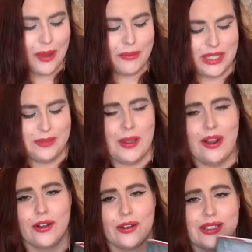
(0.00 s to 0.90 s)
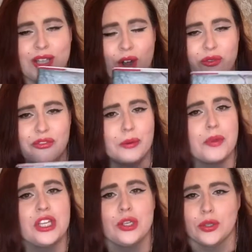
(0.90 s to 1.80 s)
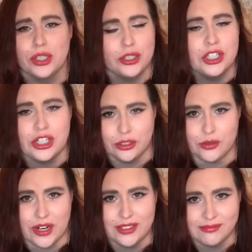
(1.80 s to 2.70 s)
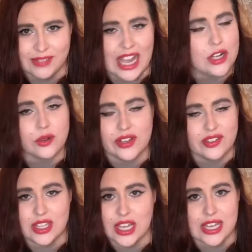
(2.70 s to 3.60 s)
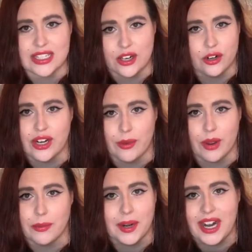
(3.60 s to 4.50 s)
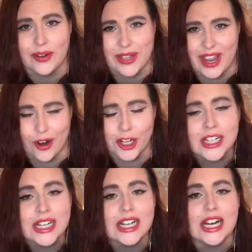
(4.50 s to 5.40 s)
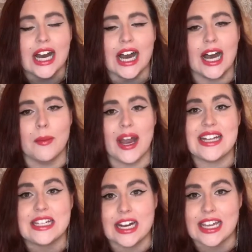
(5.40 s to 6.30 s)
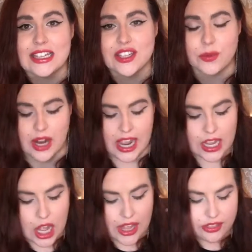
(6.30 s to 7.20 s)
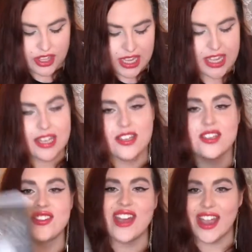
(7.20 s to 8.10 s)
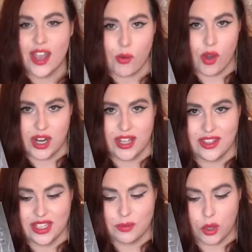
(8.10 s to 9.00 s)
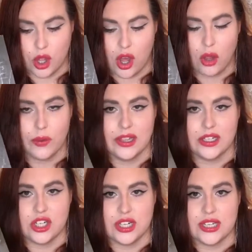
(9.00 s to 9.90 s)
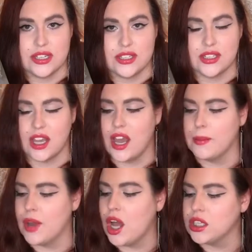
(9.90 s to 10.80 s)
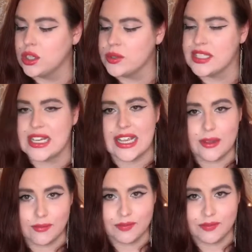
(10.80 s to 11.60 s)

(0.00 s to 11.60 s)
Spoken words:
Miss Peregrine's Home for Peculiar Children. I don't even think I said her name right, but I don't care. I did not get this one. I got the second one in this book haul, which is Hollow City.